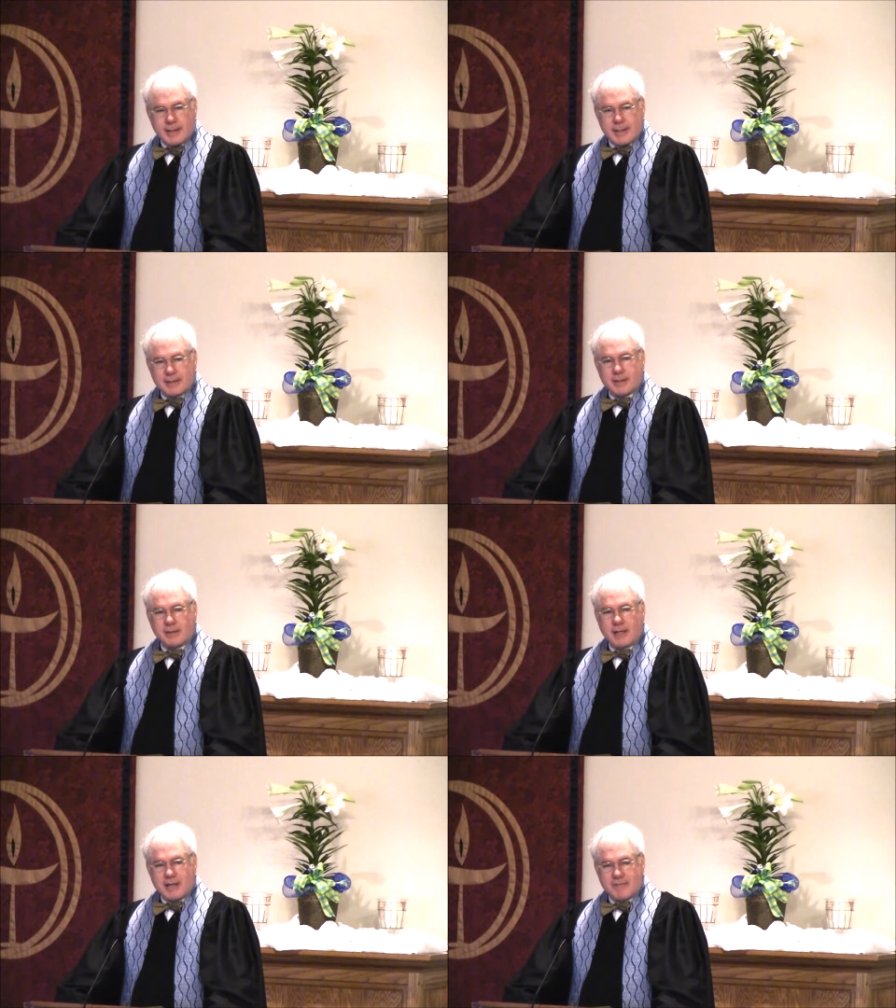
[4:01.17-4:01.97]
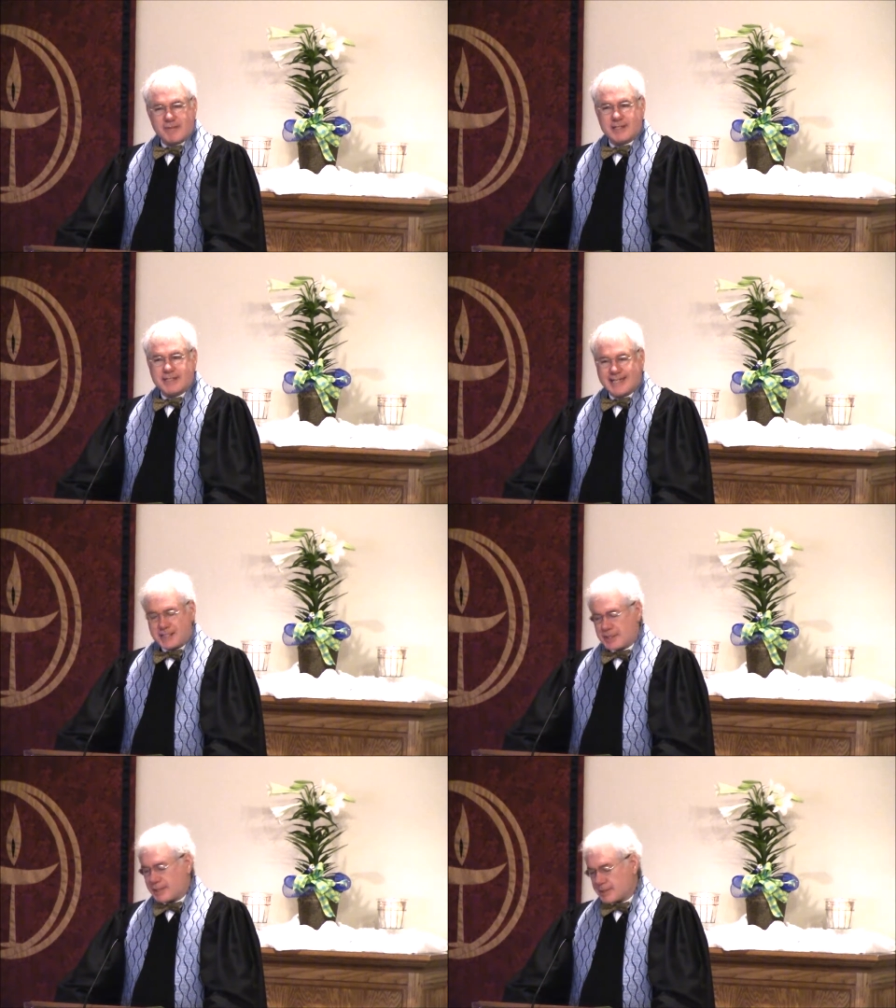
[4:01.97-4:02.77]
in the life and
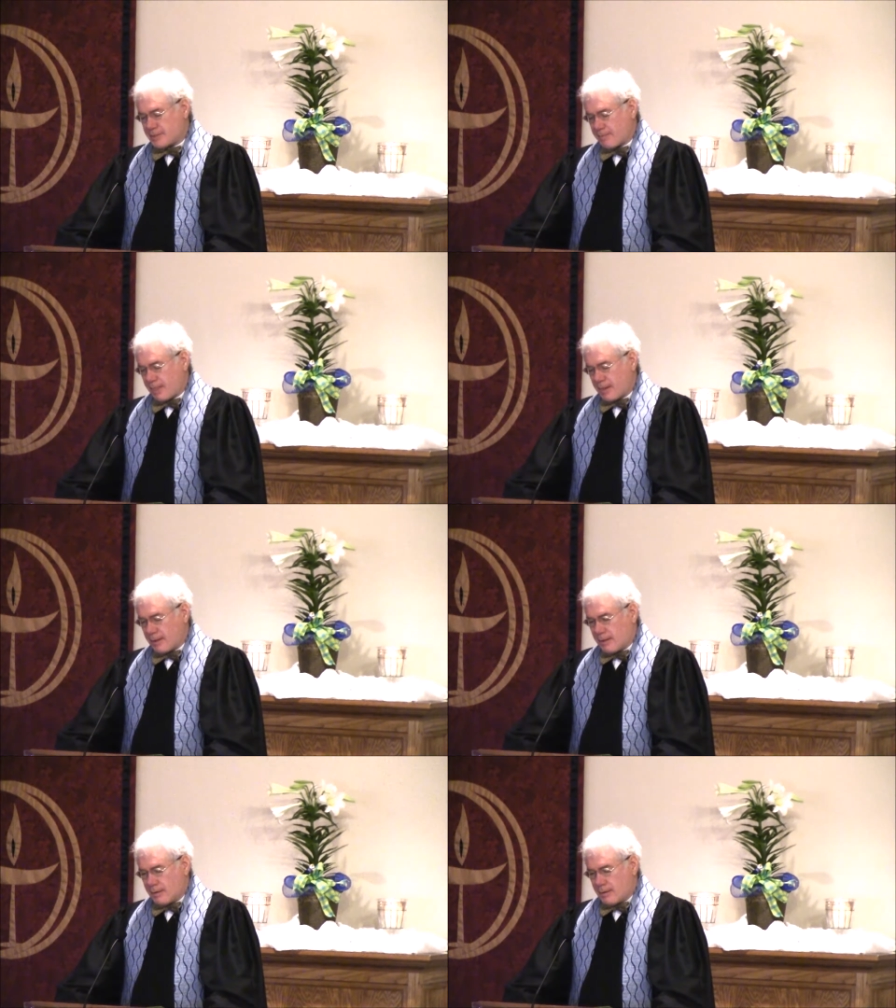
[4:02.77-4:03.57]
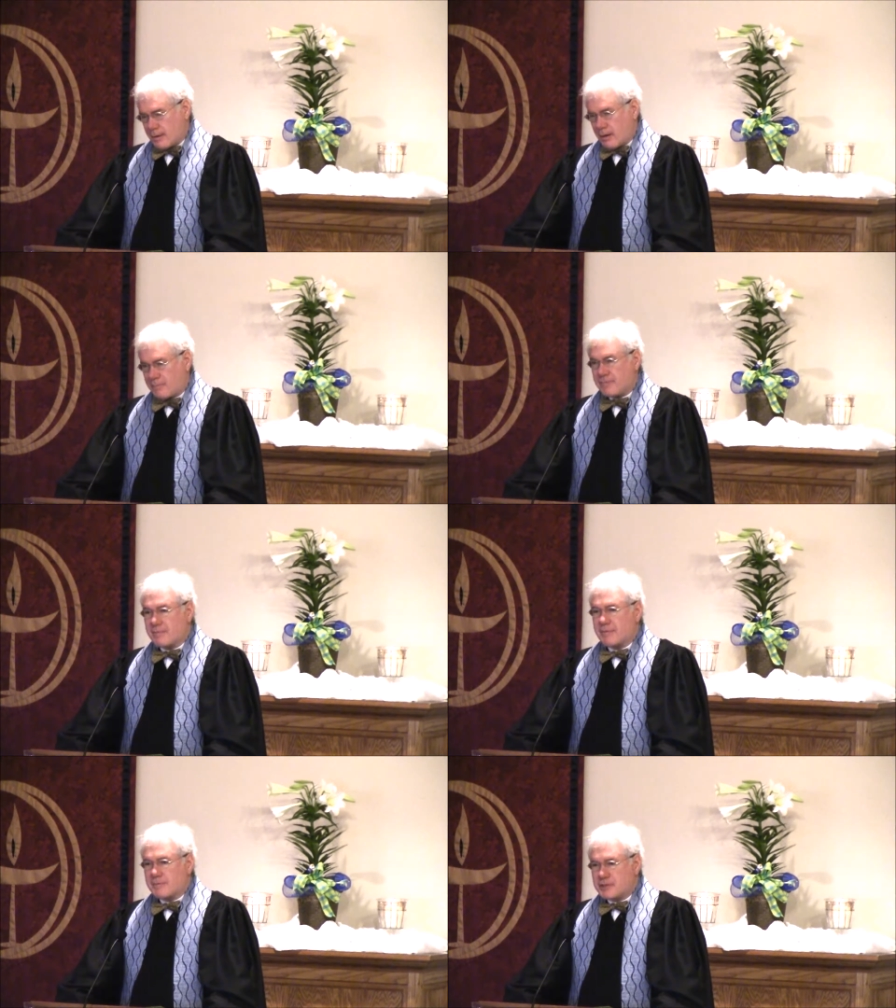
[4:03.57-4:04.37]
teachings of
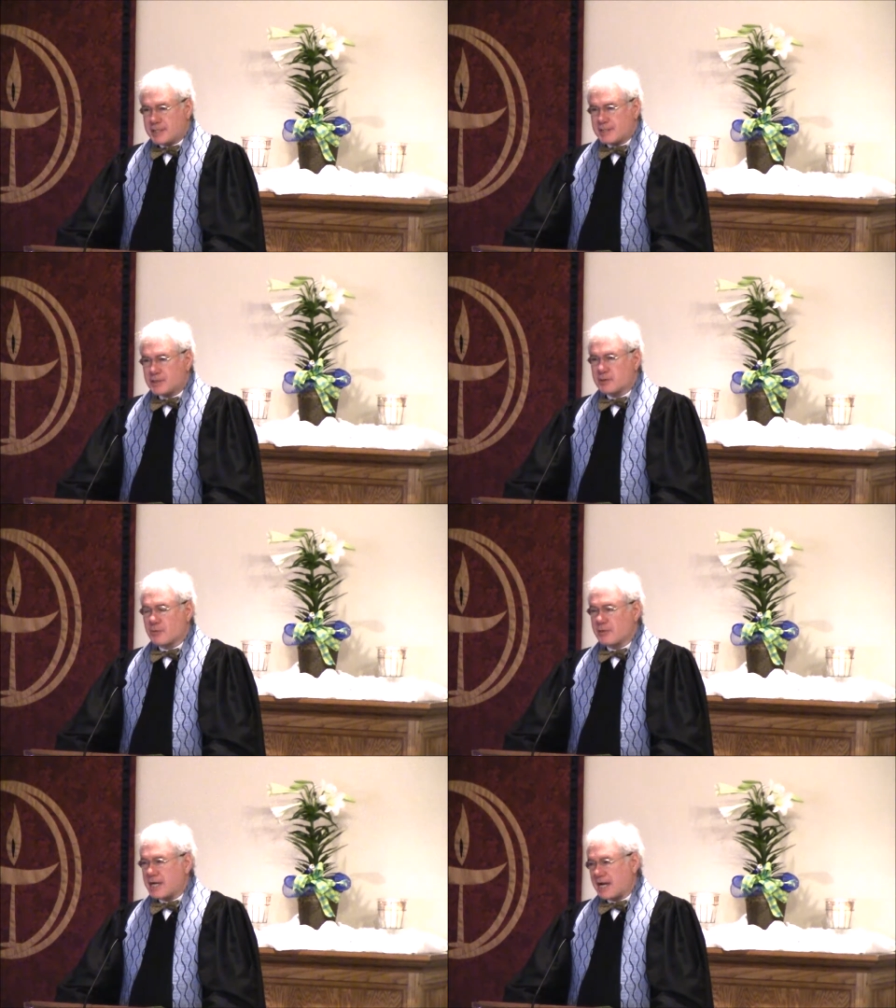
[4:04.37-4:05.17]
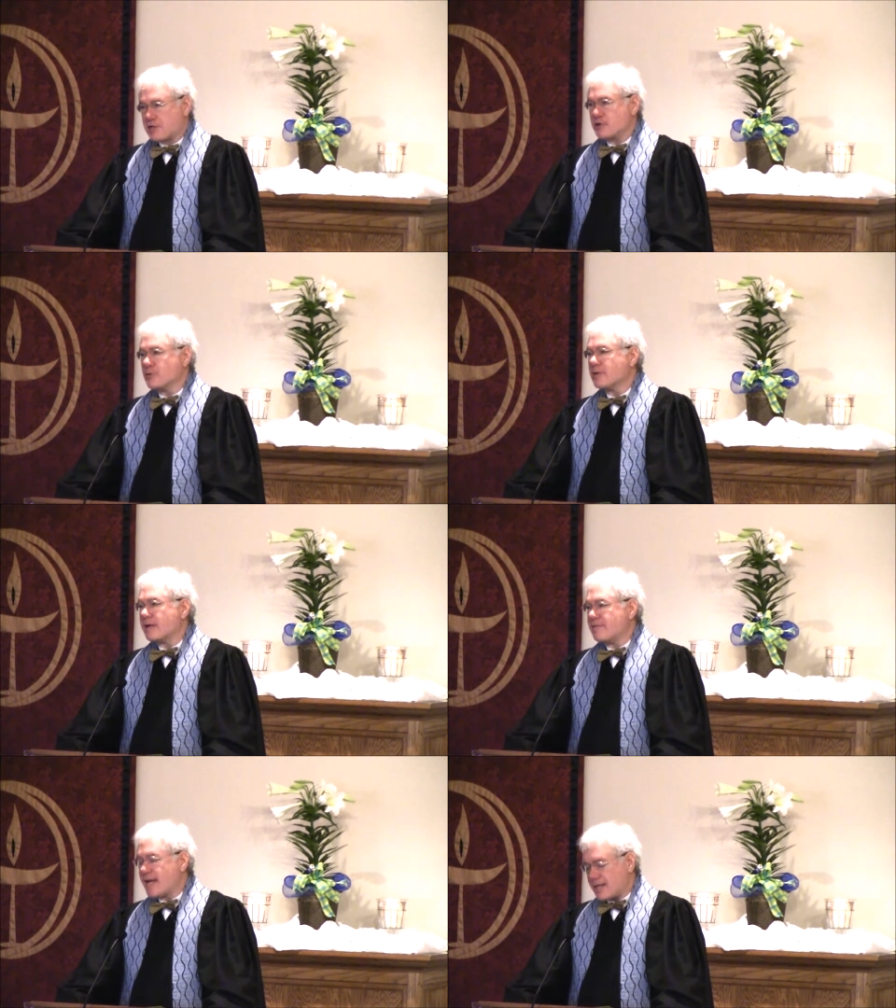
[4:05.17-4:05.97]
Jesus or Yashu
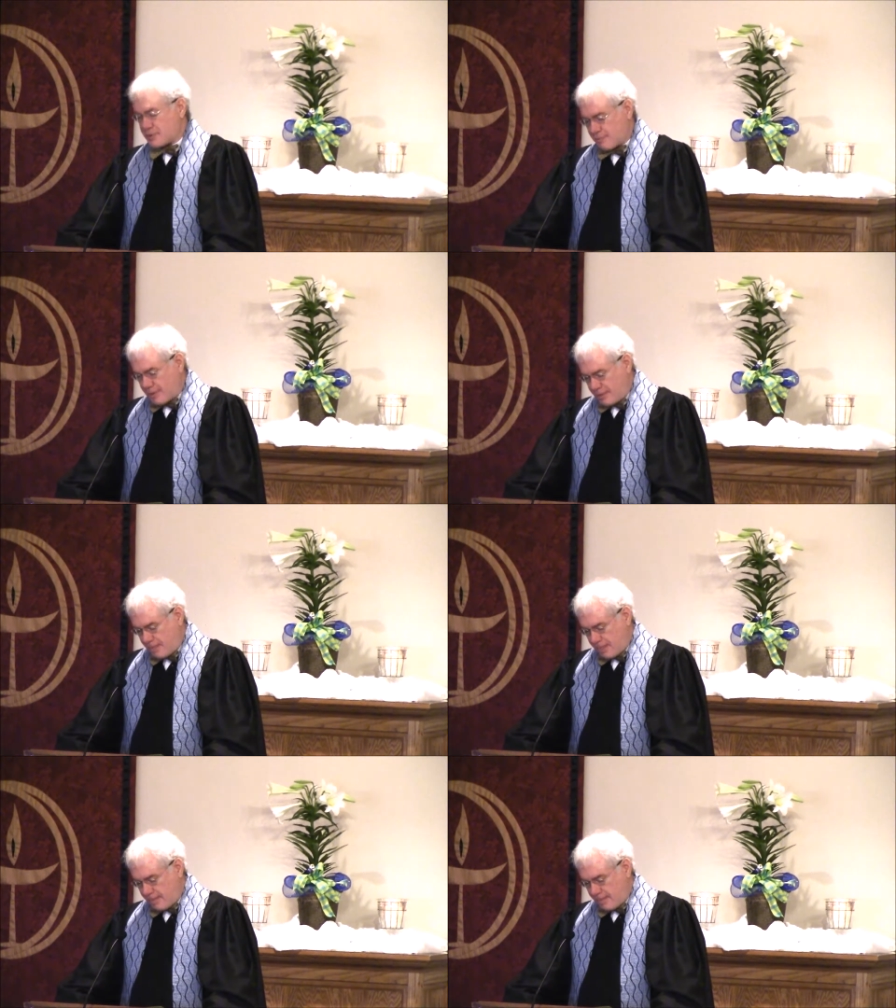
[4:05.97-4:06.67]
of Nazareth.